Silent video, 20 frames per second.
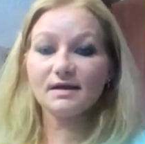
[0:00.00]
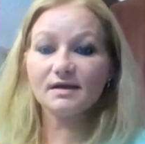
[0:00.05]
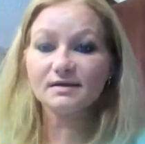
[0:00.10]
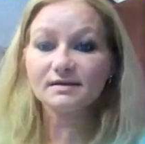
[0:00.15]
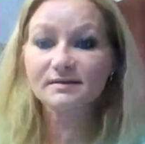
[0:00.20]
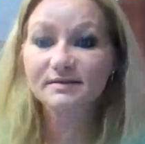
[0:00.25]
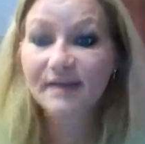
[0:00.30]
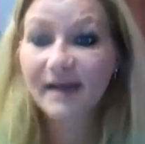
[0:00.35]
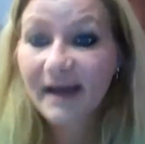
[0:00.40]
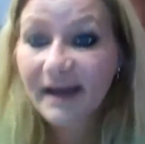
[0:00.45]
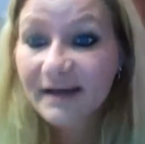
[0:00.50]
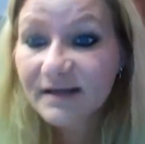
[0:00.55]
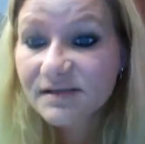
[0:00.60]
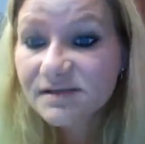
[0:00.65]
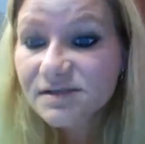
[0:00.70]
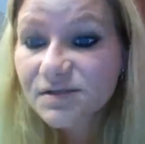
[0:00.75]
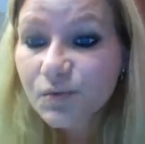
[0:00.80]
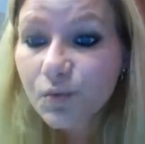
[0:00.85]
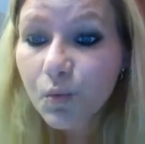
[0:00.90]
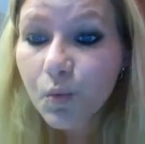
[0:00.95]
And that
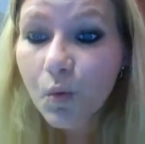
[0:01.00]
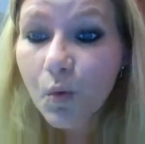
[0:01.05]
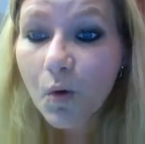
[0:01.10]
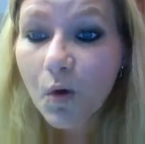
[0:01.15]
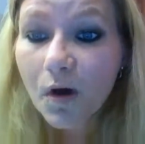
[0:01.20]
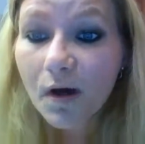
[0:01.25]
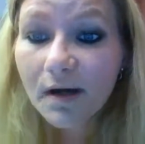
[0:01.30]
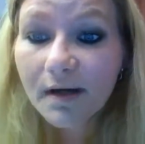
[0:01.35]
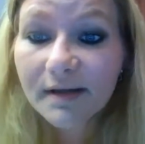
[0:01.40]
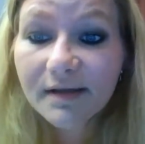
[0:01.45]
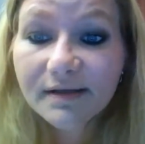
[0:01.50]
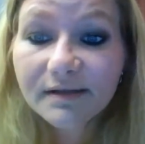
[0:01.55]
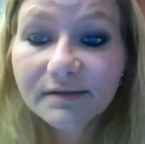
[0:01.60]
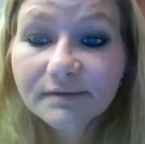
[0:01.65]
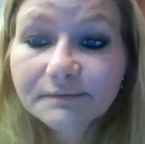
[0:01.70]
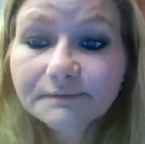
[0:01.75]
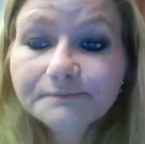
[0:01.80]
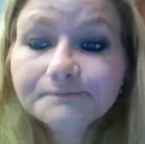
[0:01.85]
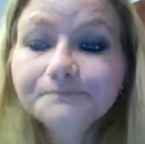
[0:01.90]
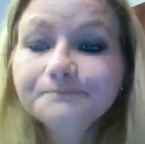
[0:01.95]
is
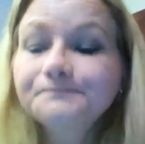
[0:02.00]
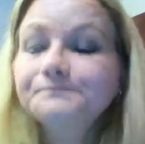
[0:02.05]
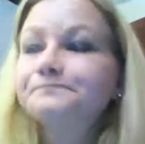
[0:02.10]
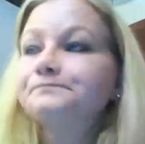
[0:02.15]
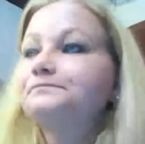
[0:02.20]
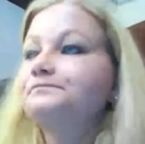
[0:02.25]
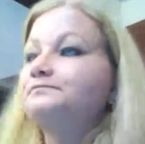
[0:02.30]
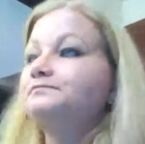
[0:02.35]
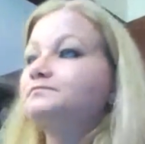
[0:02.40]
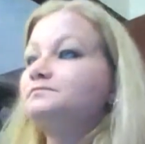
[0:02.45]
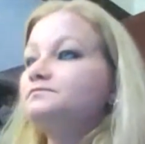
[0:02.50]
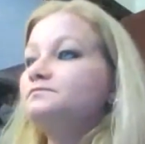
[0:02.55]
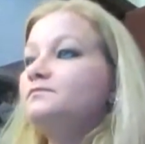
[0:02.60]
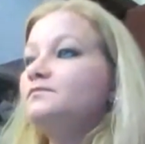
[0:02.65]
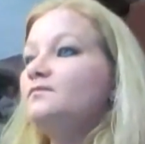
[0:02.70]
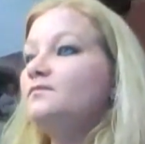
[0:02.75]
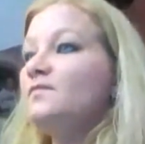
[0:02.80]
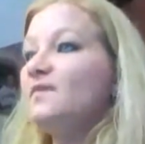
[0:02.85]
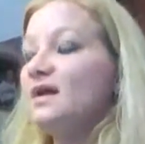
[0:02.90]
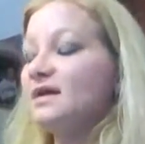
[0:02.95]
one.
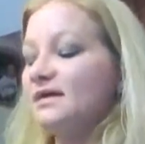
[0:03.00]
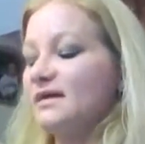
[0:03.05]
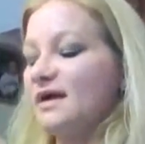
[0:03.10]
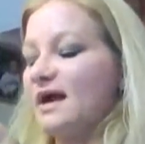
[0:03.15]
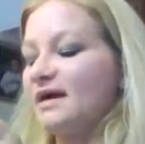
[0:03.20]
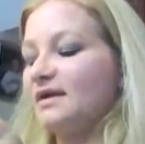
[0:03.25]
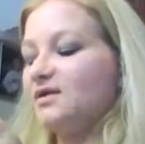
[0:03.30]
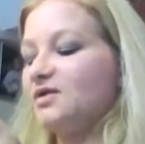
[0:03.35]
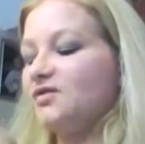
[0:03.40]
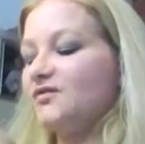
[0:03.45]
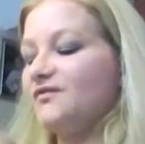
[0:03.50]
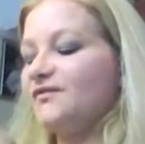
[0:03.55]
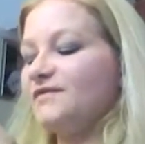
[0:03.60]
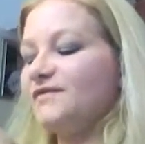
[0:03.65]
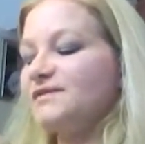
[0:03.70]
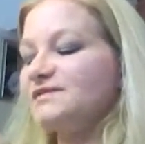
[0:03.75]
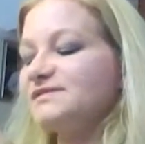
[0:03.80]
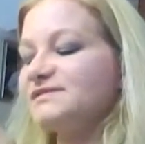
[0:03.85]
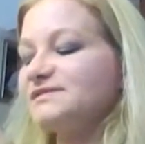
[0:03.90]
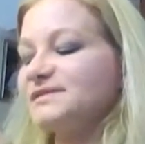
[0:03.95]
I gotta go for
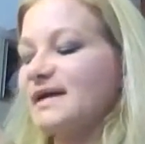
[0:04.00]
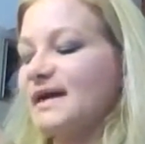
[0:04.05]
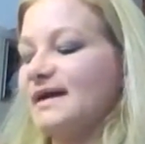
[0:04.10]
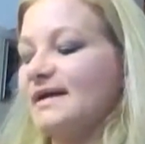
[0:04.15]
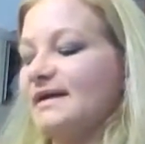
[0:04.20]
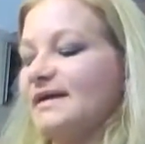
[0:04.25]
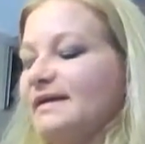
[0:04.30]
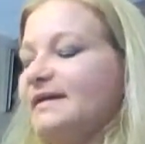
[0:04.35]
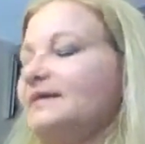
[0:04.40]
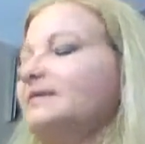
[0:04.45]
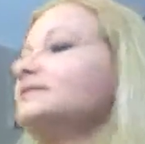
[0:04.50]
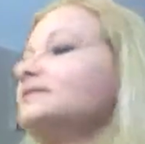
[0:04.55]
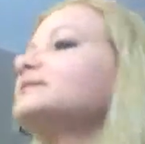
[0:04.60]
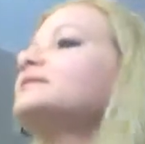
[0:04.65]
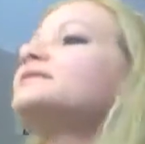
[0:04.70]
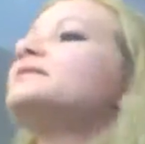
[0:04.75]
the second.